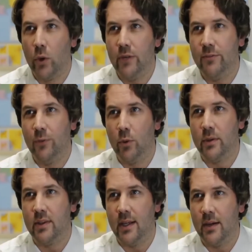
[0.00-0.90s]

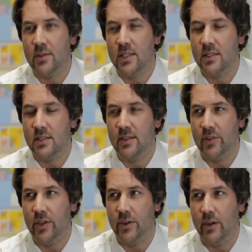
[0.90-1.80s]
Forty-four thousand
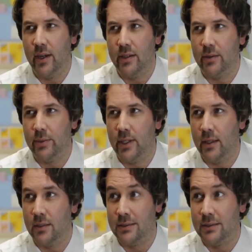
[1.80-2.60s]
seven hundred ninety-three